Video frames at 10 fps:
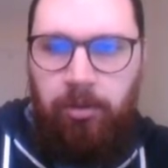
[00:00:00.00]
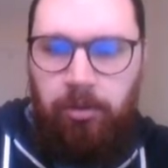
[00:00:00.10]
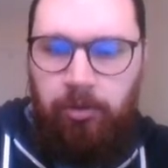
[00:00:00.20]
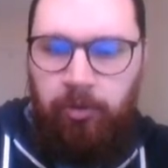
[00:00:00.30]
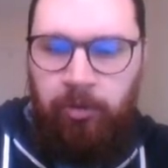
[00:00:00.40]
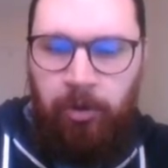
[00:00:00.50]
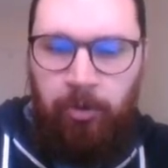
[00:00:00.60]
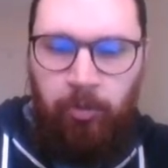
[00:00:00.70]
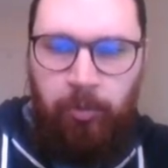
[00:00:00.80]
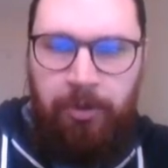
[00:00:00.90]

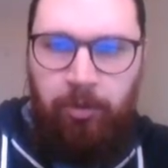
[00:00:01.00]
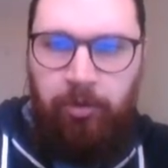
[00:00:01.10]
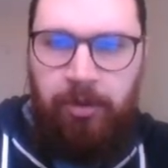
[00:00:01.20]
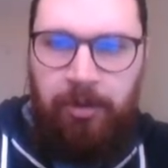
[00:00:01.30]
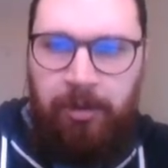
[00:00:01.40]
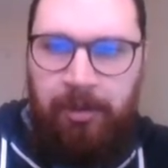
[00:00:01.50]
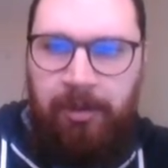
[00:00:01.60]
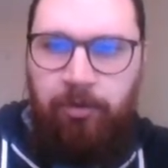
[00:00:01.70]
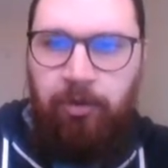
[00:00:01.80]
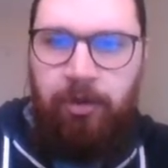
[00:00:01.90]
So we're using
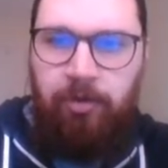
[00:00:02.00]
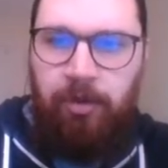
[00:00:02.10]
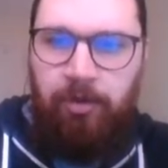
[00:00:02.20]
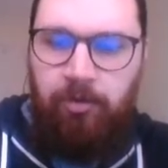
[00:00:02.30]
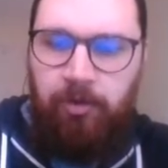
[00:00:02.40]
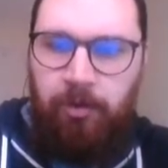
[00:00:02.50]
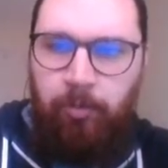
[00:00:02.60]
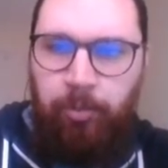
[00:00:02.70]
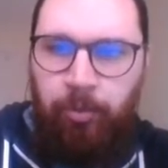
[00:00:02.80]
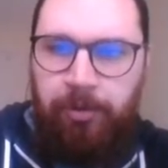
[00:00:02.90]
each of these each of these
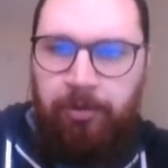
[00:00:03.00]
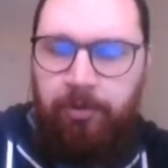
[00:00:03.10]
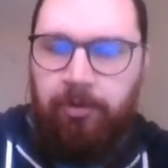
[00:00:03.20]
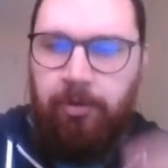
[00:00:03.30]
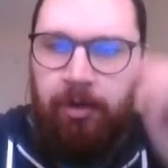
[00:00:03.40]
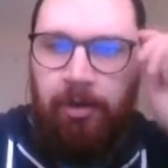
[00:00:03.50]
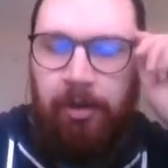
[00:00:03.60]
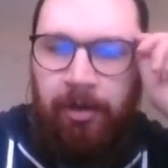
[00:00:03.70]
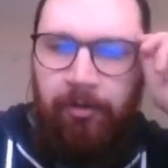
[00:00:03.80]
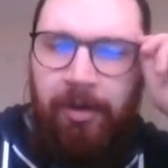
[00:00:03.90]
points.
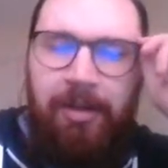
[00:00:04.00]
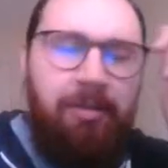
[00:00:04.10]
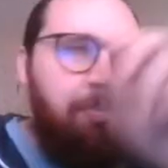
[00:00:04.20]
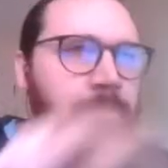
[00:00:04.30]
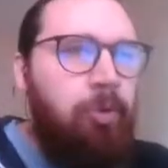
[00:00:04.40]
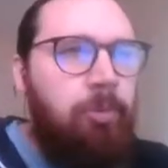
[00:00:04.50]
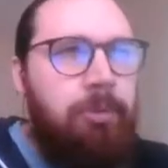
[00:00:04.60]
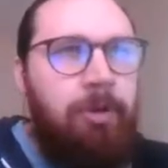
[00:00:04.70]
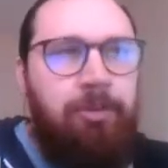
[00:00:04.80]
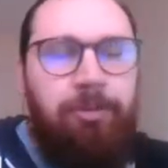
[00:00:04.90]
I, I normally pass